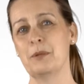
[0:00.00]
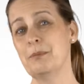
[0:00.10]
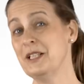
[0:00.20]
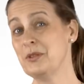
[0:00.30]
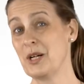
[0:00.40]

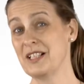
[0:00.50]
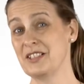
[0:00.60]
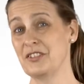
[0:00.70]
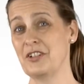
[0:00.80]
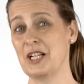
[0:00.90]
Many
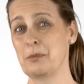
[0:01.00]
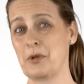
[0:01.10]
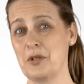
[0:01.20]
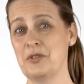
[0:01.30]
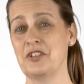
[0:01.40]
writers find
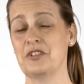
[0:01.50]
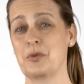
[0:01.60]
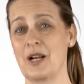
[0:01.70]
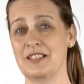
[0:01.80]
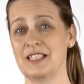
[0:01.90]
process
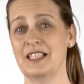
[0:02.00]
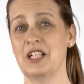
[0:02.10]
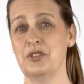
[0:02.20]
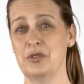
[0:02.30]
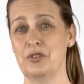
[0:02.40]
writing
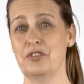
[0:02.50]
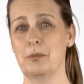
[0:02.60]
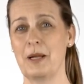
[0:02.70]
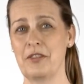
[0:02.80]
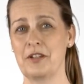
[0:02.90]
a useful
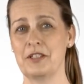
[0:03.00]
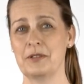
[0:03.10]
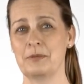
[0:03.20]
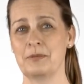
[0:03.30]
method.